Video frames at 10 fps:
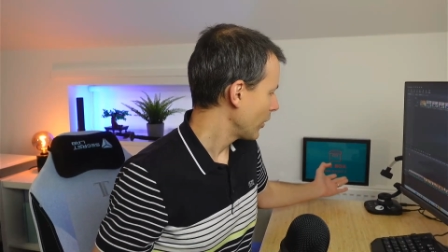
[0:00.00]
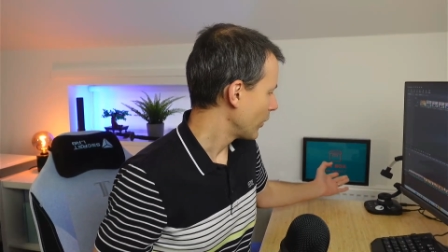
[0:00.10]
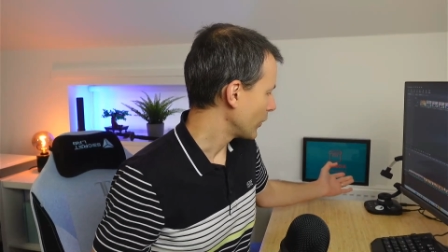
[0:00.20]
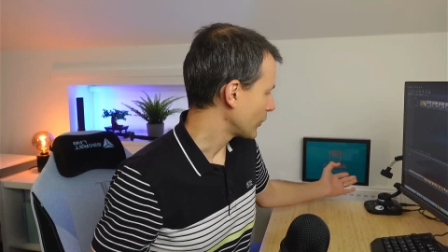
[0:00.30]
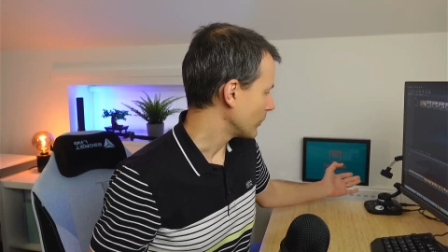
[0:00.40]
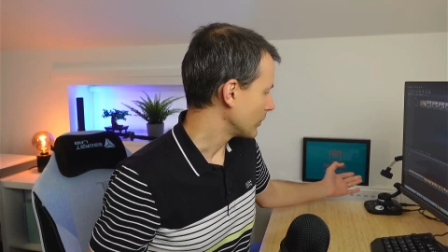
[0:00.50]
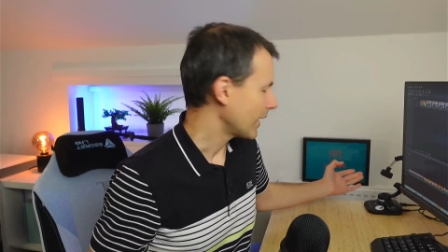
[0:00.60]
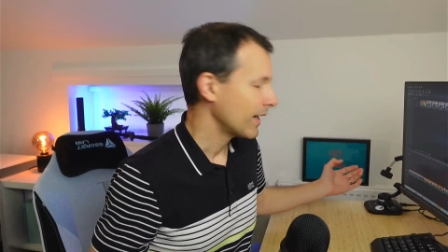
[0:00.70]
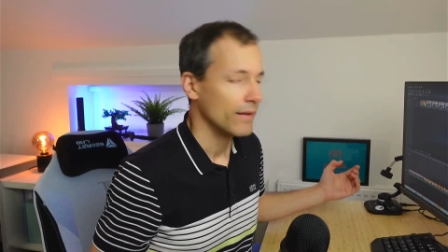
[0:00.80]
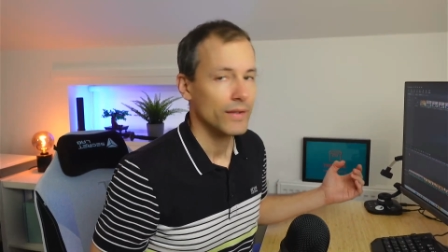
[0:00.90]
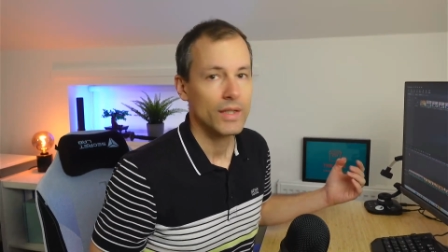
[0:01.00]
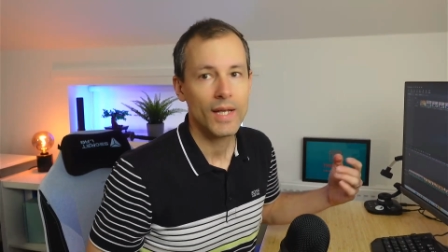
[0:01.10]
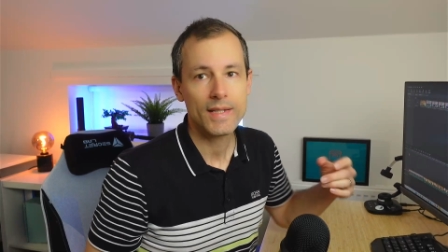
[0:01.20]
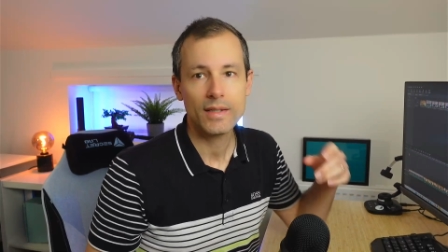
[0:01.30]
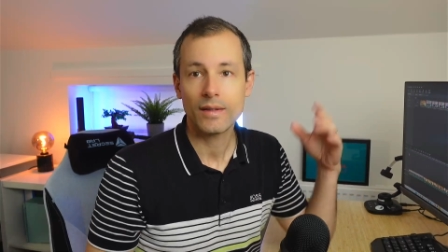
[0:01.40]
All good. And it
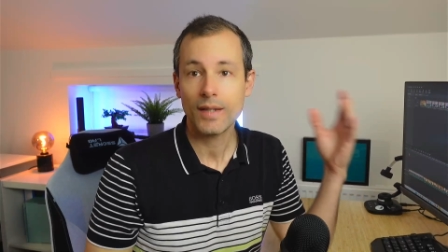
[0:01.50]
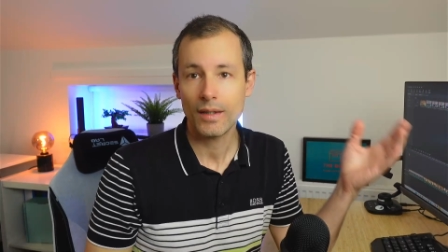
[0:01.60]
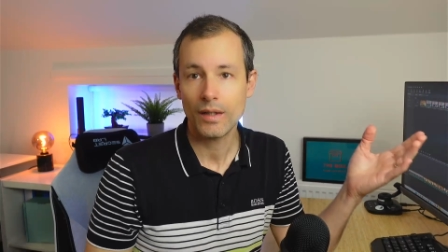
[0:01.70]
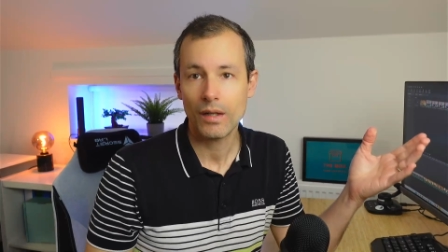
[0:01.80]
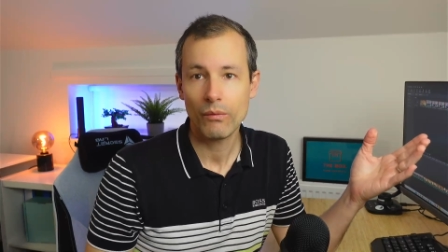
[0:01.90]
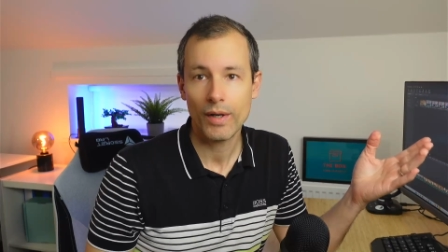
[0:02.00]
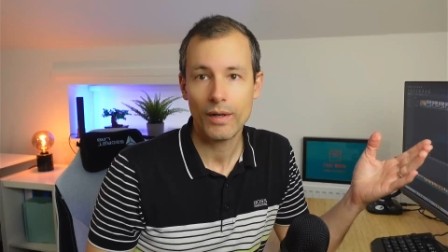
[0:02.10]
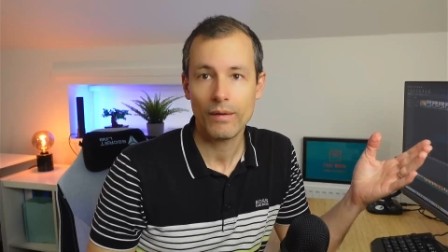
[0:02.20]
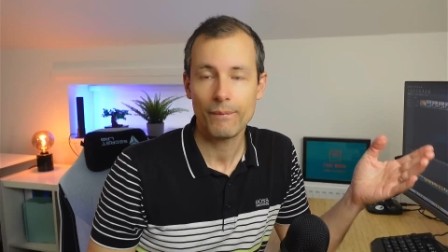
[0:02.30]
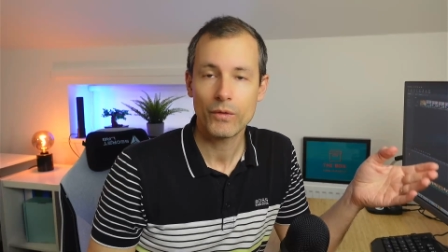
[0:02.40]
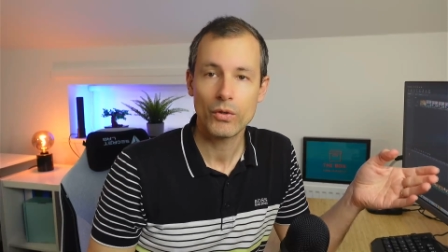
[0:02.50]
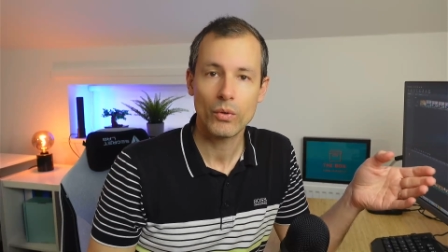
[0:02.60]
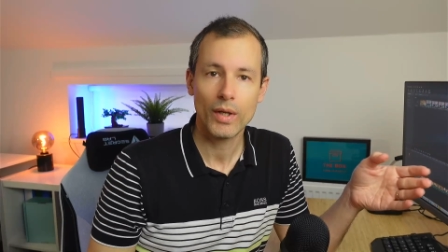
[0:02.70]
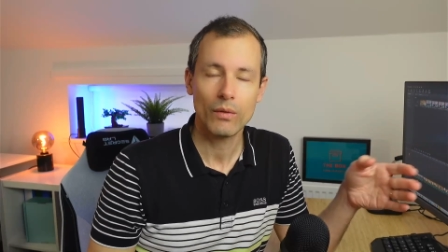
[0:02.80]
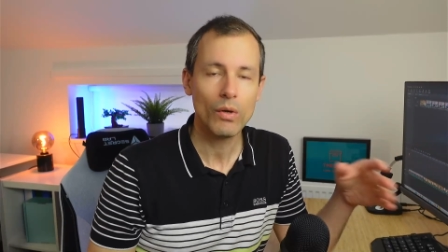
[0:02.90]
has an antenna where you
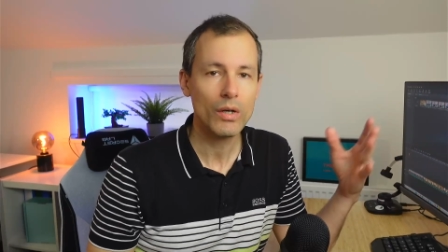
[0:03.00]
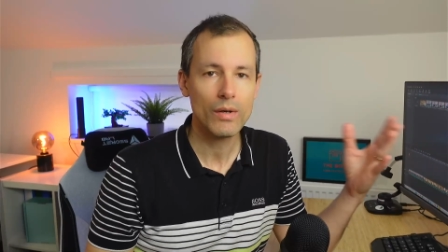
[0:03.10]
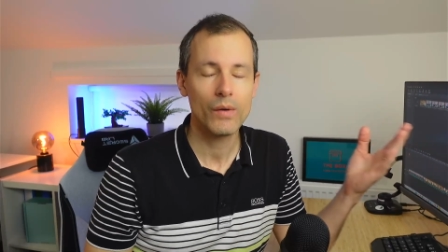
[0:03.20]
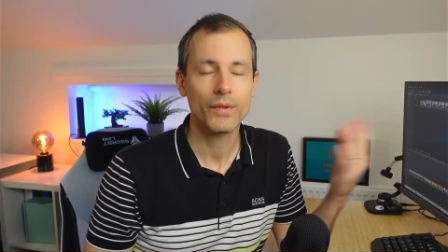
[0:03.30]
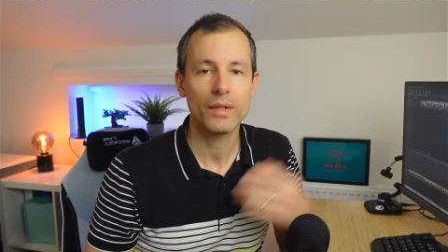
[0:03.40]
can walk around,